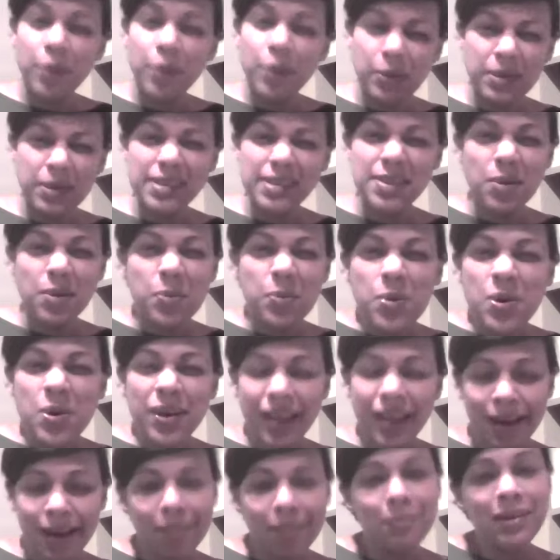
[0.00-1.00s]
We were still
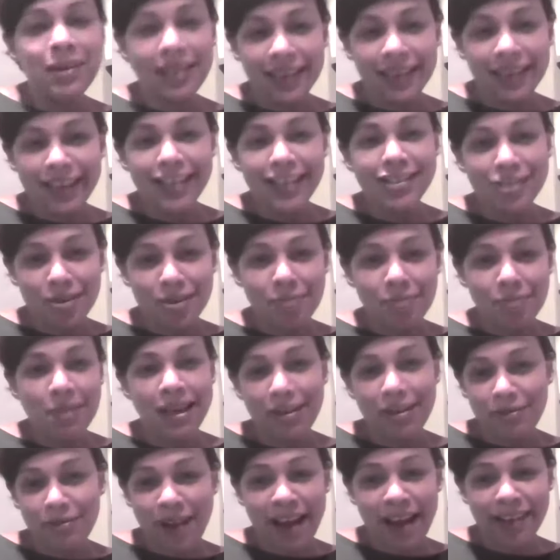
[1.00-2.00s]
working, but at least you'd
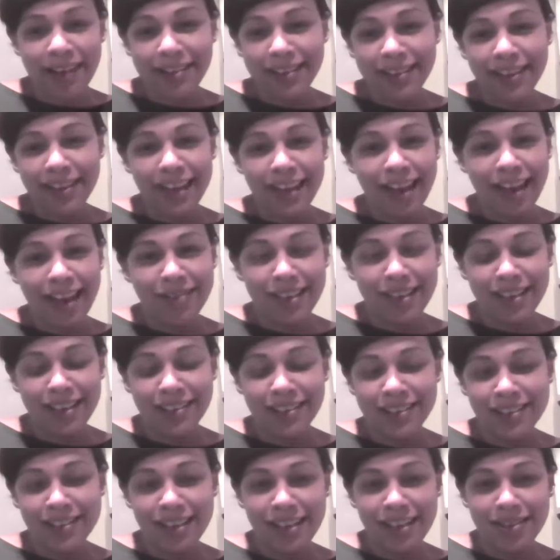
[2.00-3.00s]
be around in the
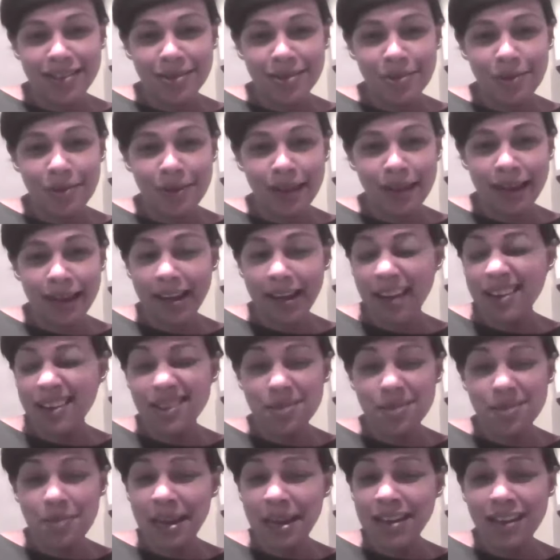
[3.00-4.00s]
evenings and that sort of thing, and
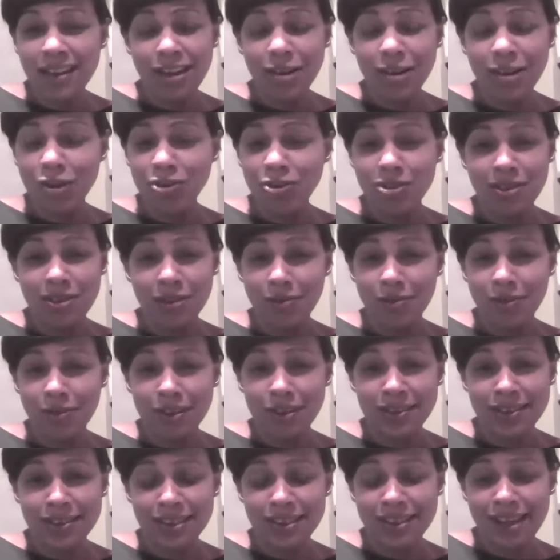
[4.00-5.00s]
it's made a huge
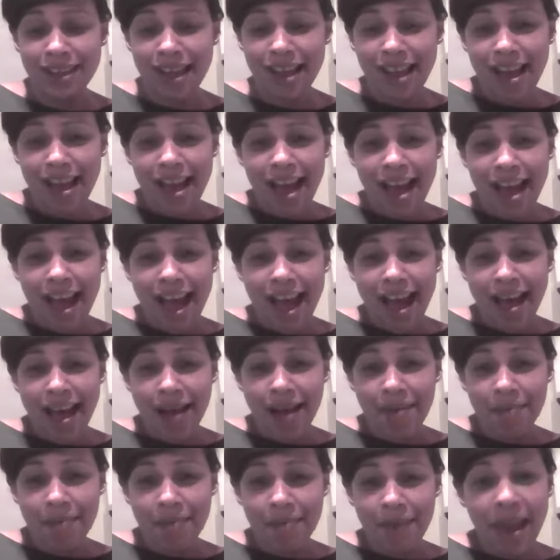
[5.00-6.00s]
difference.
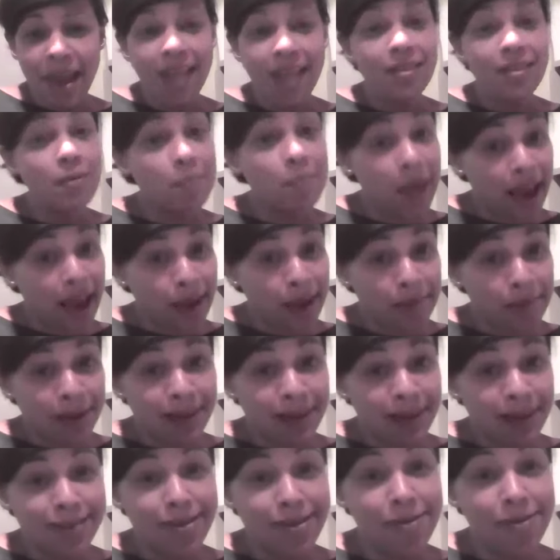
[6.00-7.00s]
And the
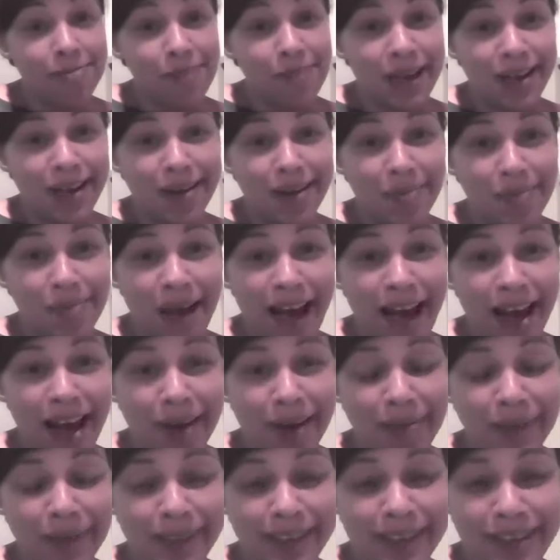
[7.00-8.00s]
babies who've been in
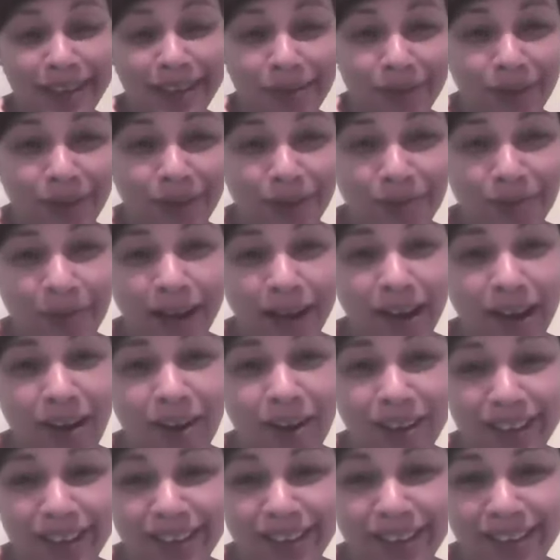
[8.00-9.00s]
Parliament, several of my
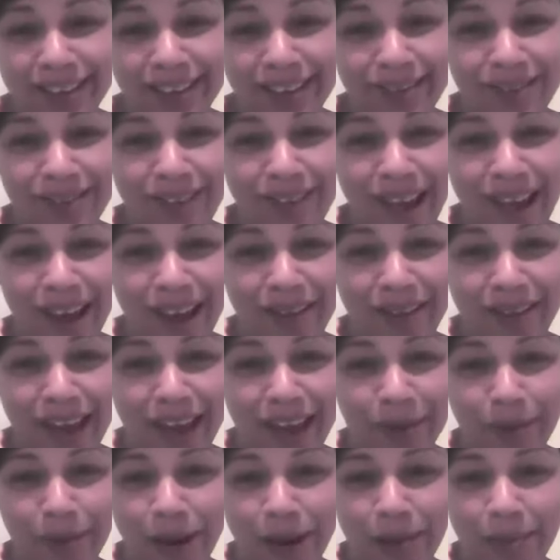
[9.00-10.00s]
colleagues have
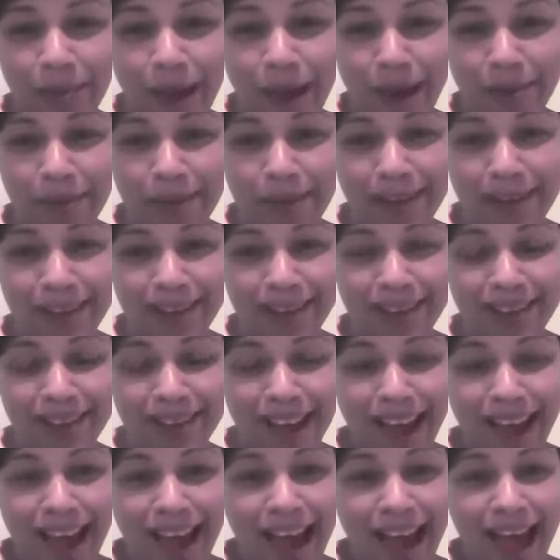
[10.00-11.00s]
had wee babies,
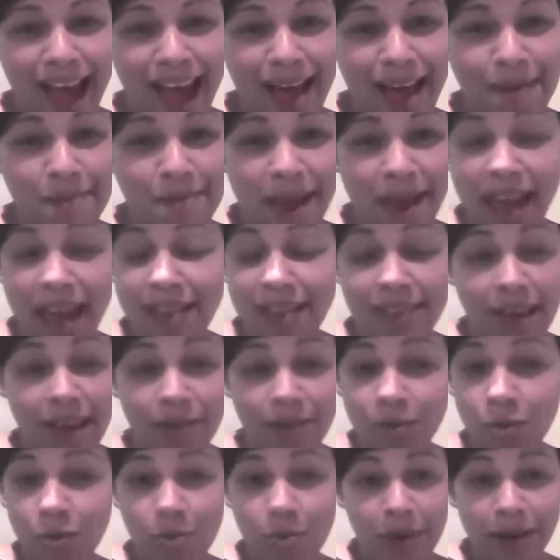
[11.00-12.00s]
and
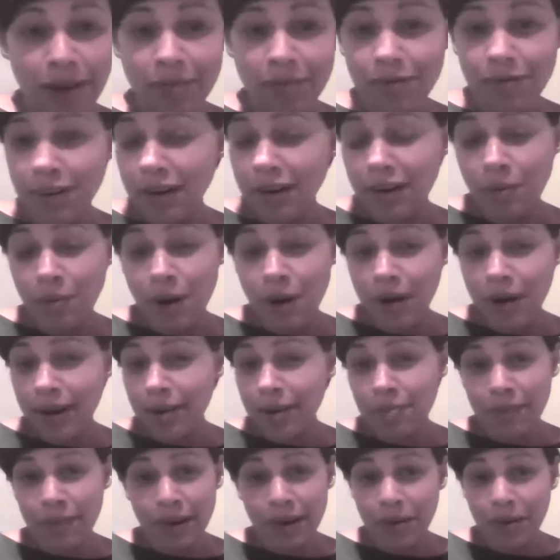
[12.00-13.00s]
they've all been very
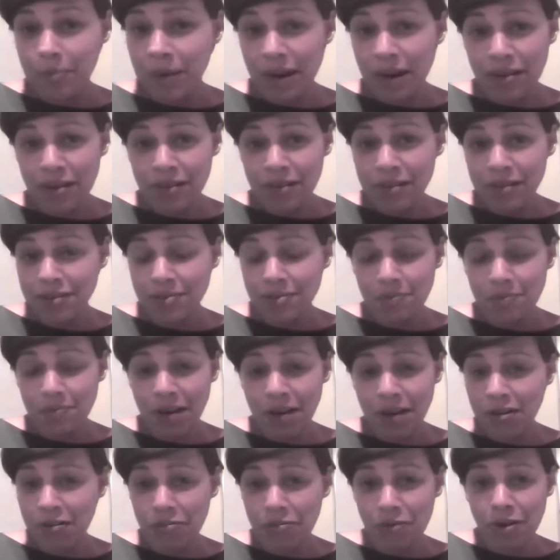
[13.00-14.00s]
welcome. There are
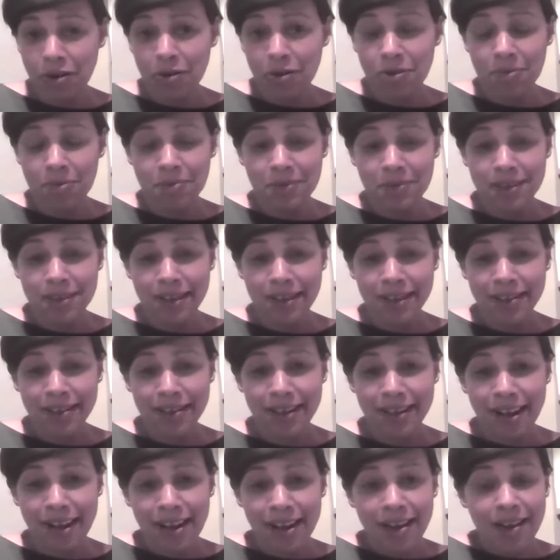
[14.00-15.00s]
parent rooms,
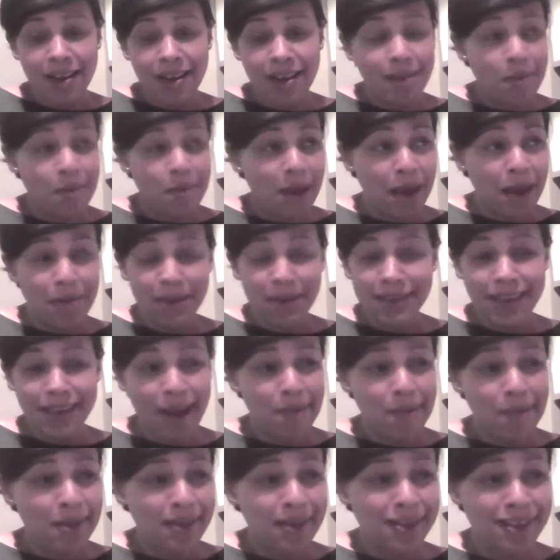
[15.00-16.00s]
and the babies
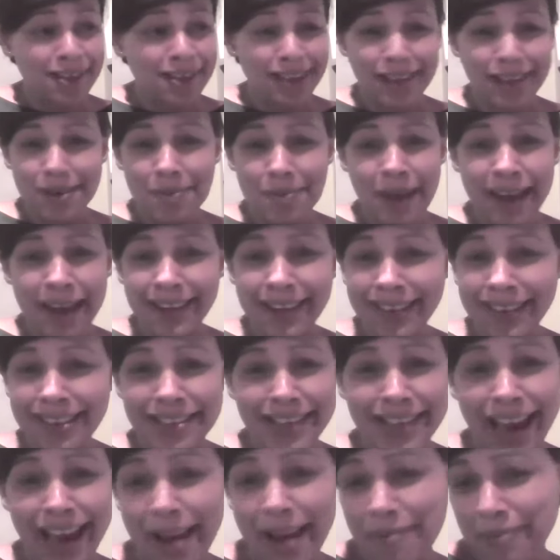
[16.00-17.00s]
come into the debating
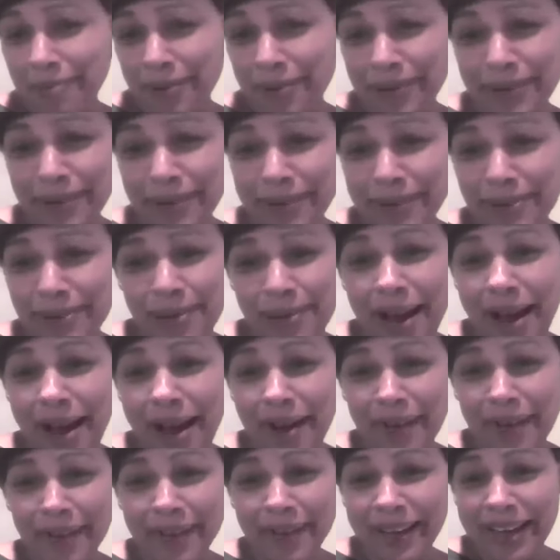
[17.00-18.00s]
chamber as
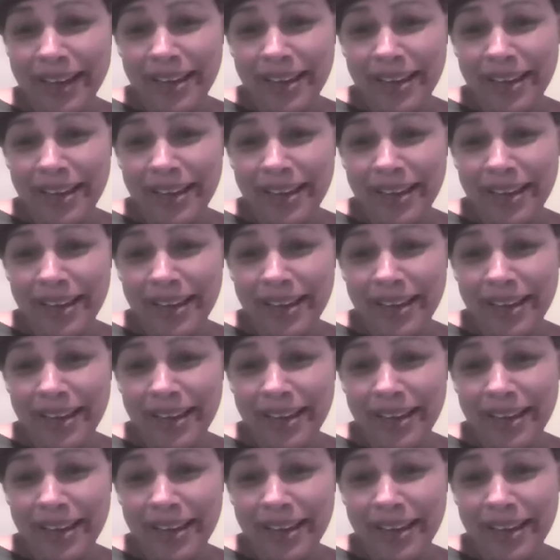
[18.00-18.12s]
well.